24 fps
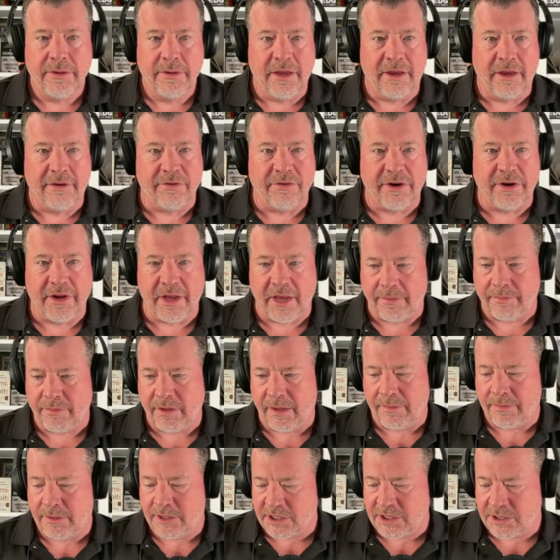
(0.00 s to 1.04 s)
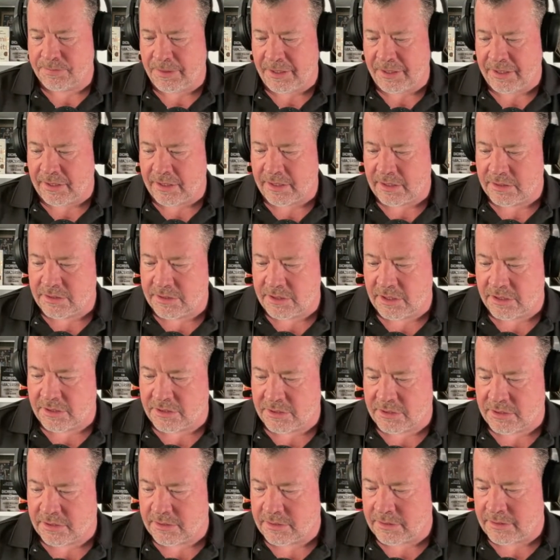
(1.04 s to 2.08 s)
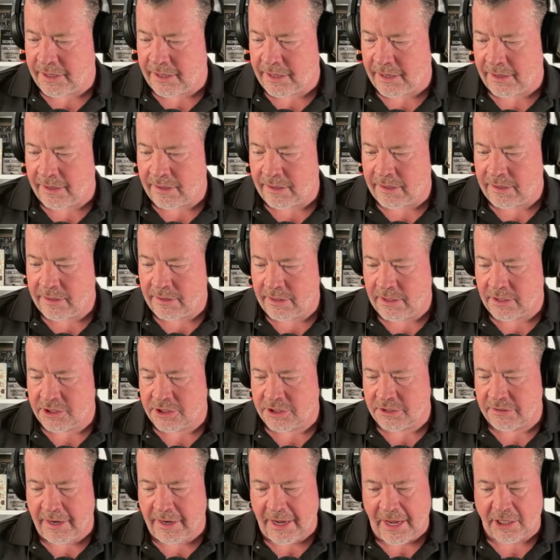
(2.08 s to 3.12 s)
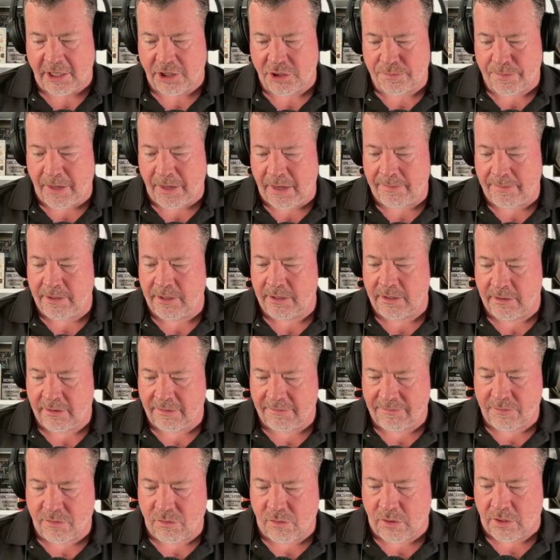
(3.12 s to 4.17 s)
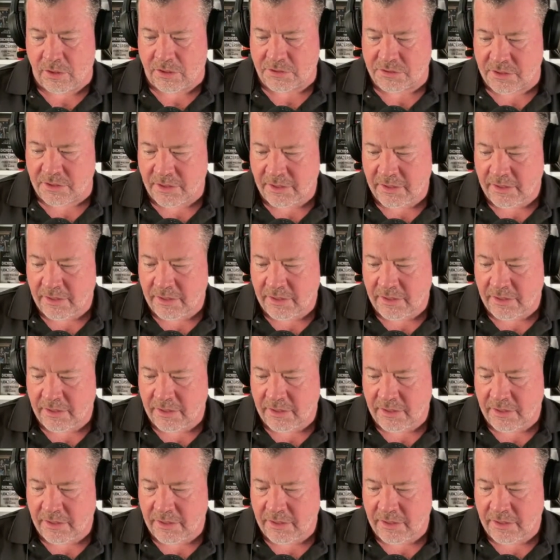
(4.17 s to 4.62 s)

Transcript: every day, baby, just being consistent. Yeah, that's your edge, baby. Of course.